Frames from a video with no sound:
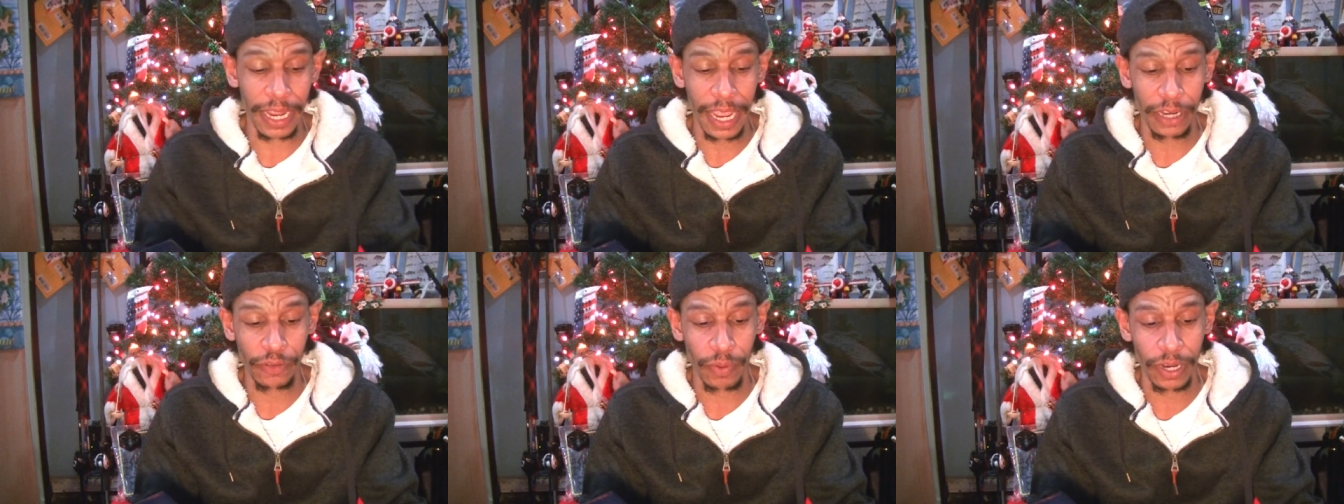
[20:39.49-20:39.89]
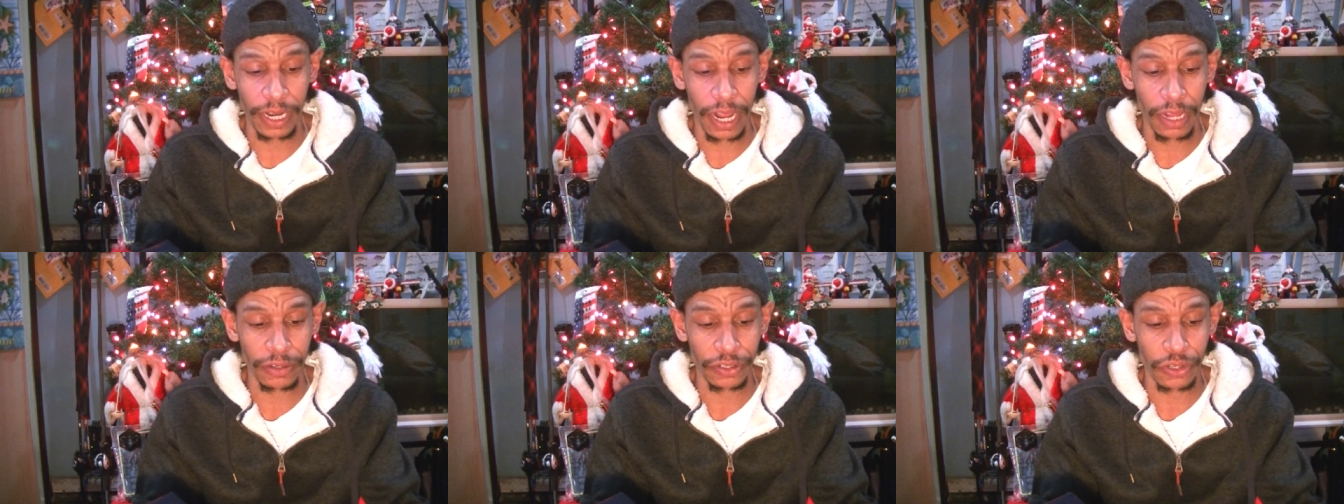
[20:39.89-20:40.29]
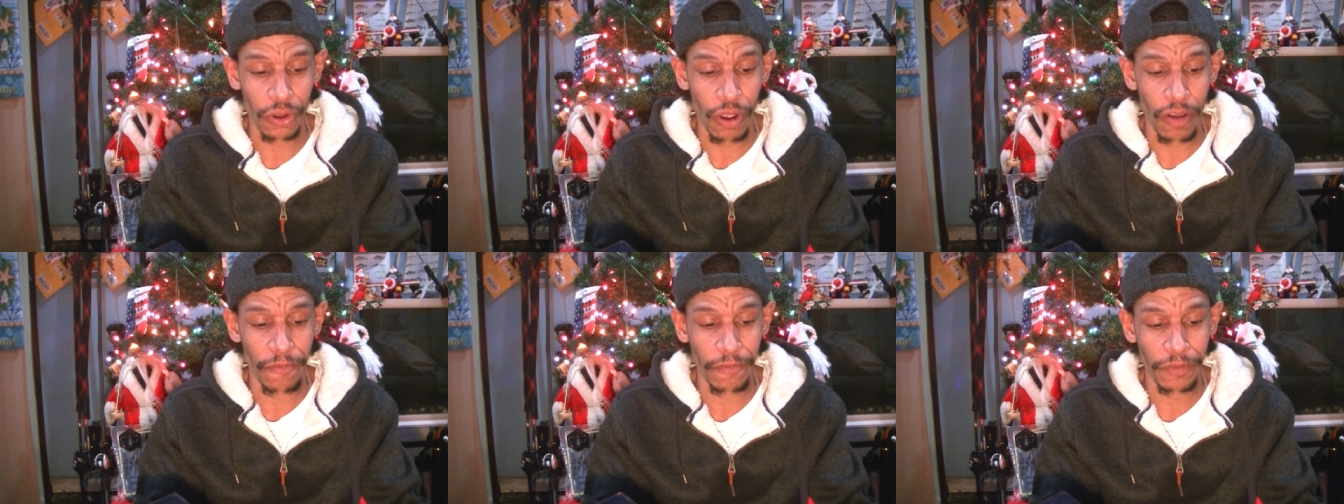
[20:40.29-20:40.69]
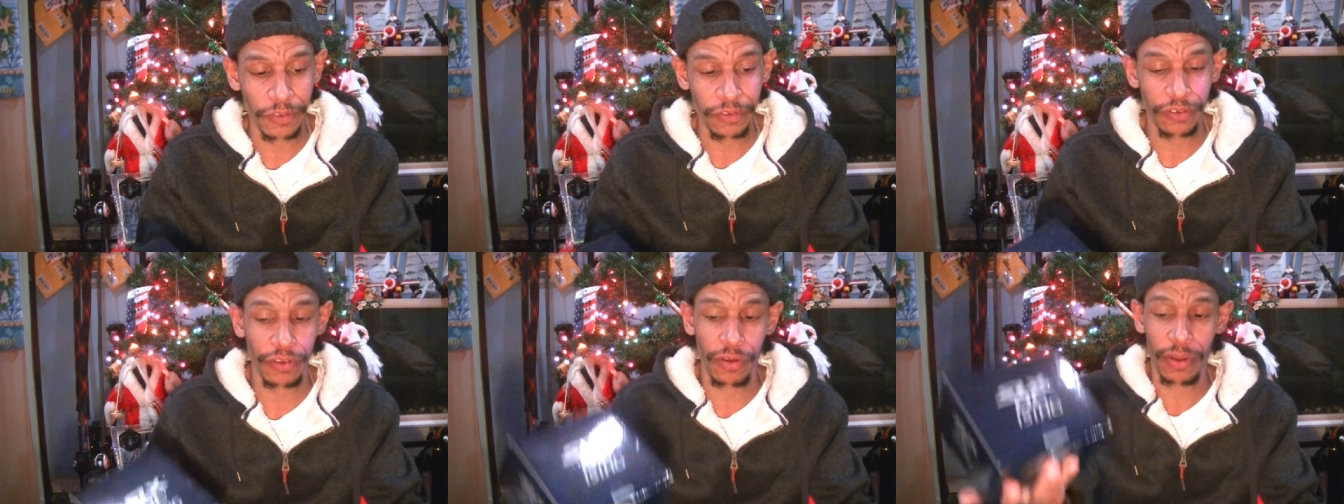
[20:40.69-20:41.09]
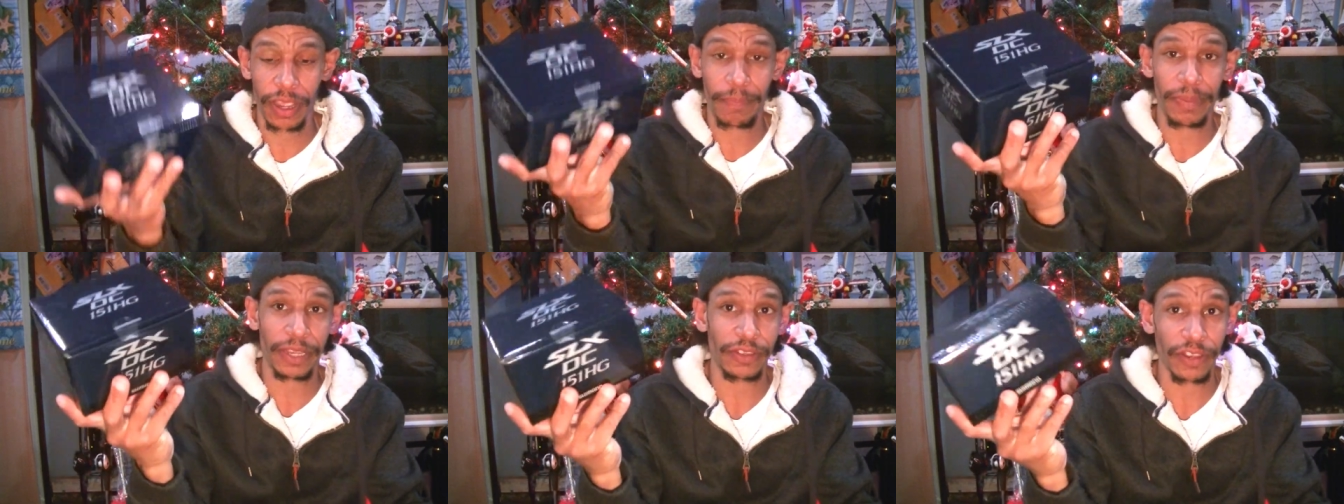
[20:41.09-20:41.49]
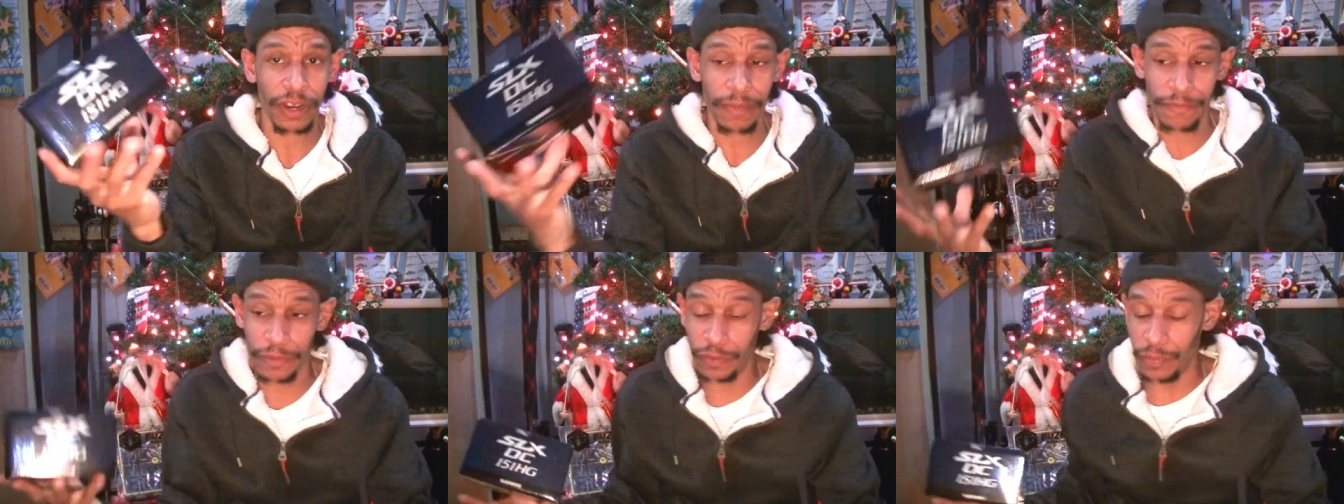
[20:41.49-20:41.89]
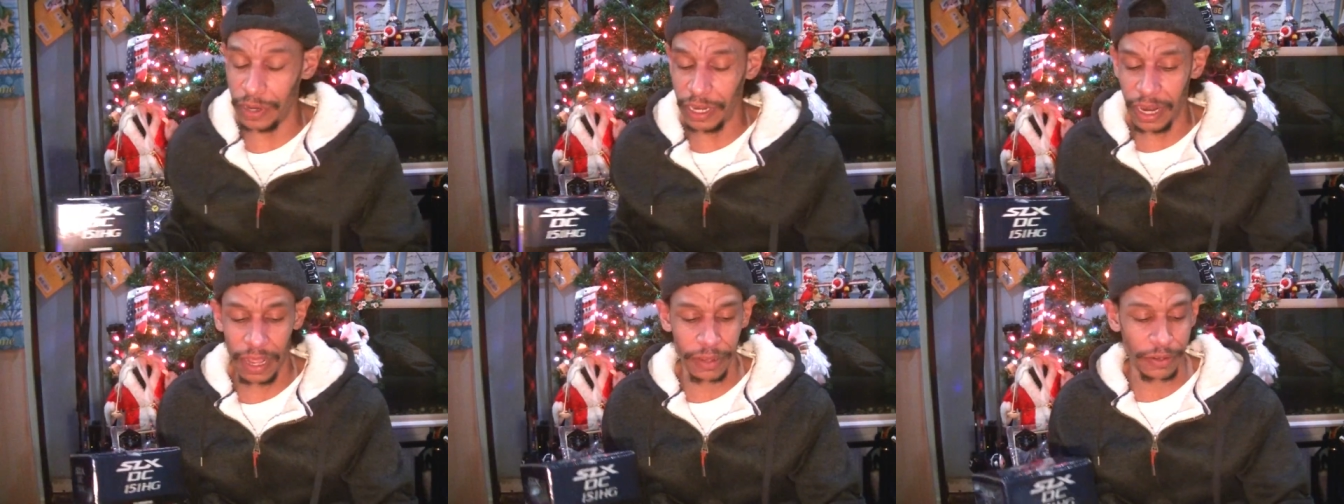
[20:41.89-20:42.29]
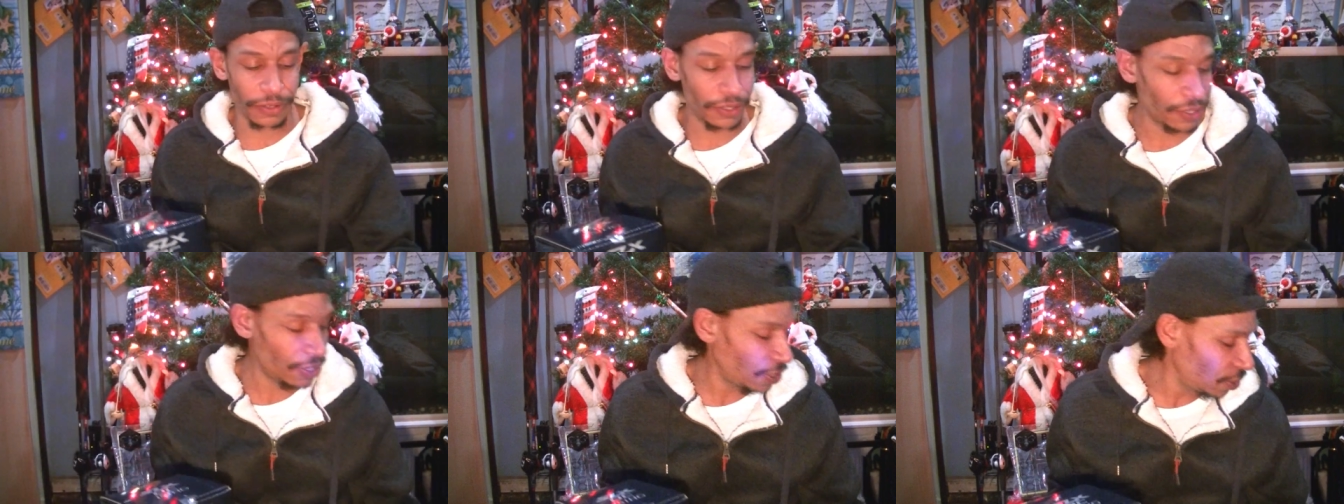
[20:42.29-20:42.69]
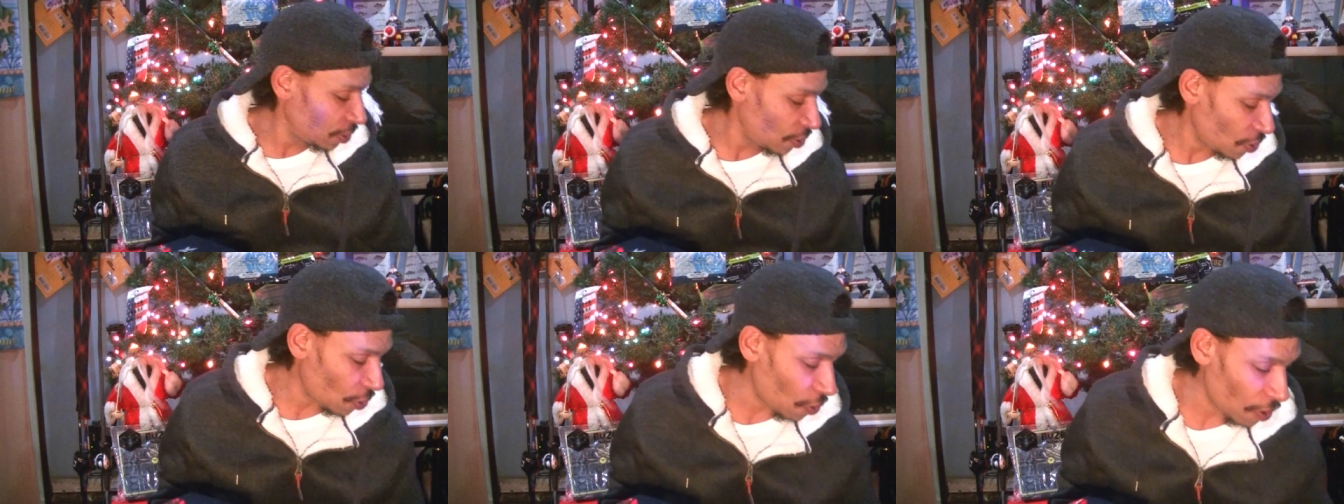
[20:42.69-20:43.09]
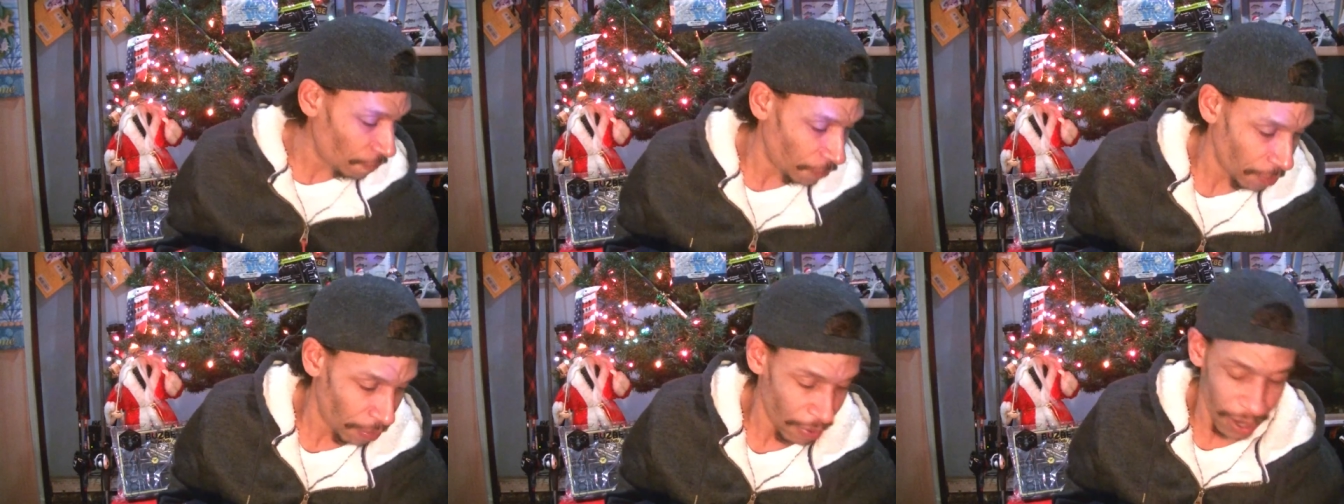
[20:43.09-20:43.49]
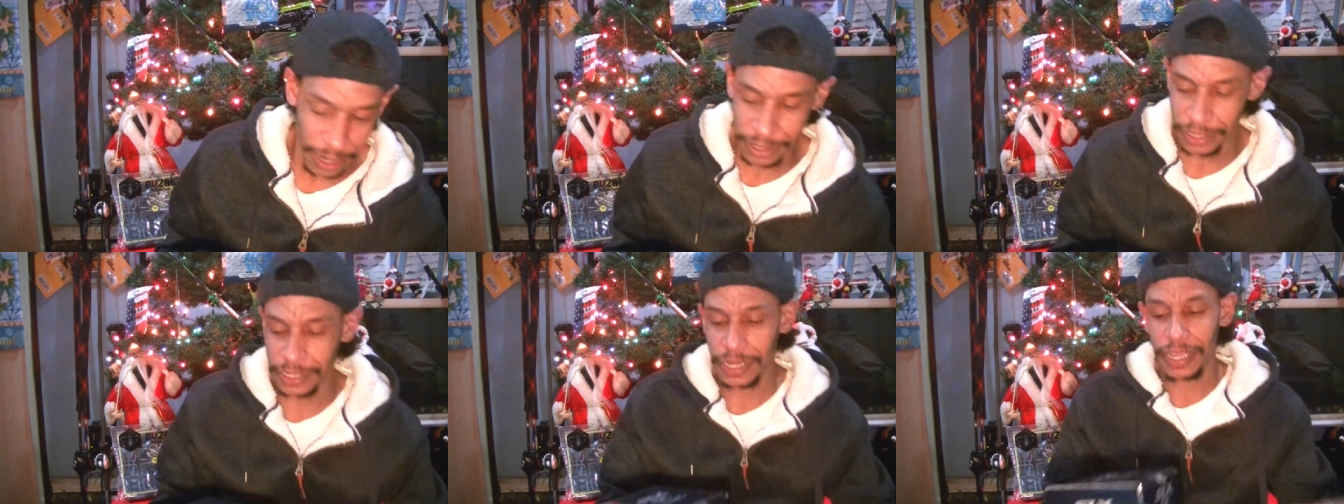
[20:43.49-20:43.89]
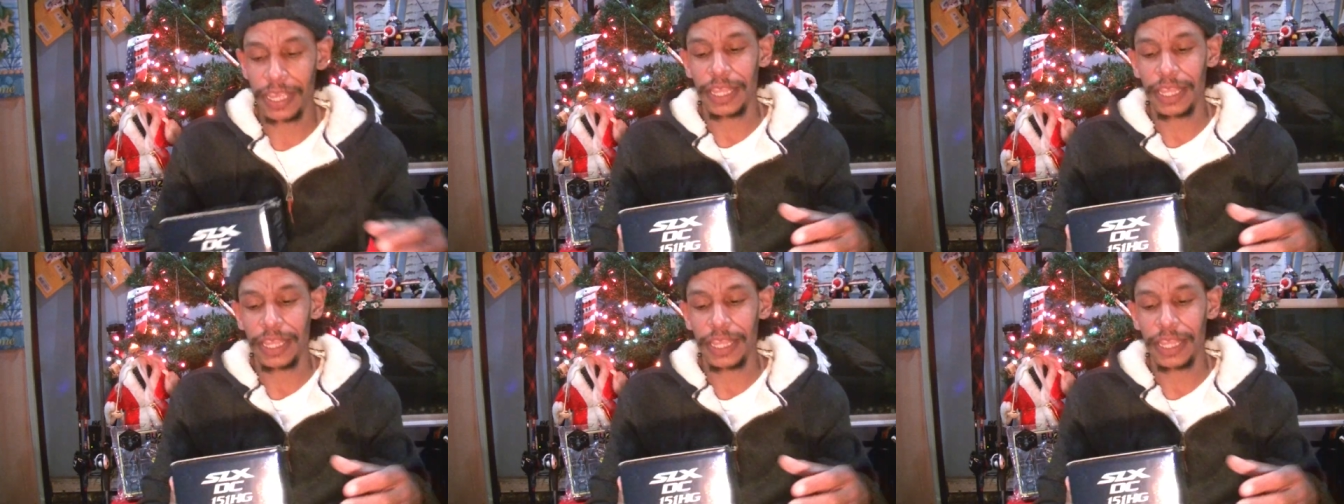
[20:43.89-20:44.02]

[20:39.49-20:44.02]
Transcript: They had $20 off, so I picked it up for $20 off the price.